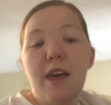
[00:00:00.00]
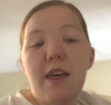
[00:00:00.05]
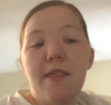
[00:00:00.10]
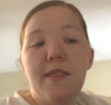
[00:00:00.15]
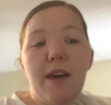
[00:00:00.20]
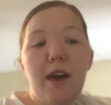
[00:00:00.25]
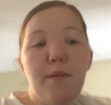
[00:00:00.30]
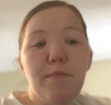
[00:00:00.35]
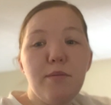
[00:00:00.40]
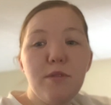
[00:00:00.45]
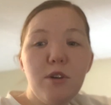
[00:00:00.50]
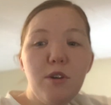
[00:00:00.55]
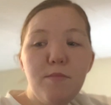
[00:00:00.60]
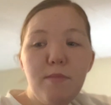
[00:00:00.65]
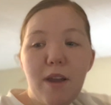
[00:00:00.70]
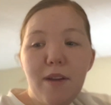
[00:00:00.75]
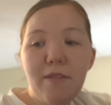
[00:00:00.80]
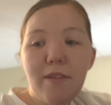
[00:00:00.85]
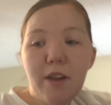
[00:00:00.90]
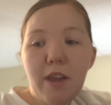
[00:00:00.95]
that bloom
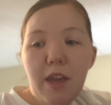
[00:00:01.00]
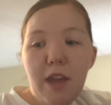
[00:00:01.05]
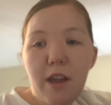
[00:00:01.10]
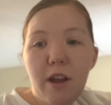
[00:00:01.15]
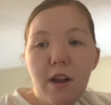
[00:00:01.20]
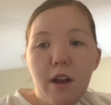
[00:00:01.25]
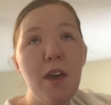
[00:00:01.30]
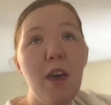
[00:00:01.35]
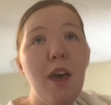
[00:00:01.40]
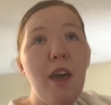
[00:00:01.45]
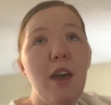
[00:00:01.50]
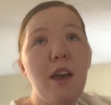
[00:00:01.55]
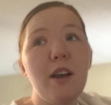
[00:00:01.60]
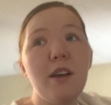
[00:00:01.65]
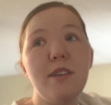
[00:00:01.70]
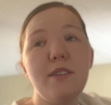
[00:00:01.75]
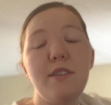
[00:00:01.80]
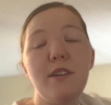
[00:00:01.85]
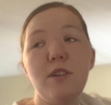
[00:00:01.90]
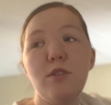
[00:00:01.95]
every year
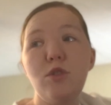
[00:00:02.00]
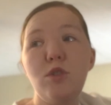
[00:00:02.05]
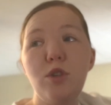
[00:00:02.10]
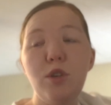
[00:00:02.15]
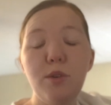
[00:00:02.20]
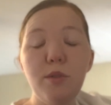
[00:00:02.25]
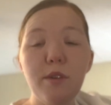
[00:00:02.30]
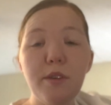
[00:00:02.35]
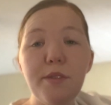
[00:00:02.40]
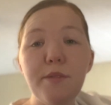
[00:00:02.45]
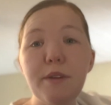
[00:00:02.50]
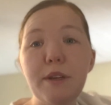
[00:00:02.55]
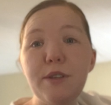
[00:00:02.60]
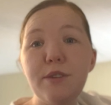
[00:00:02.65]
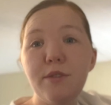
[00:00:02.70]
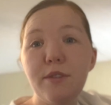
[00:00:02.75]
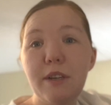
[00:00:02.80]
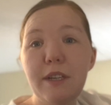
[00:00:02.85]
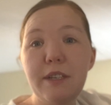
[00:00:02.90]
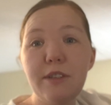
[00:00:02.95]
because there's 2 or 3
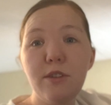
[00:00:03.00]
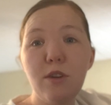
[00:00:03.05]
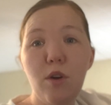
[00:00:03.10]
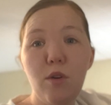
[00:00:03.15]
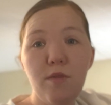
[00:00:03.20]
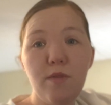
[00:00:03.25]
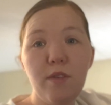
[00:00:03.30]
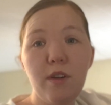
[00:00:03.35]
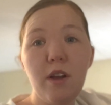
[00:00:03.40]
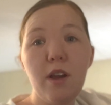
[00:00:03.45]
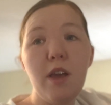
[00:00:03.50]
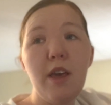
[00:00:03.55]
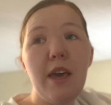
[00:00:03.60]
trees over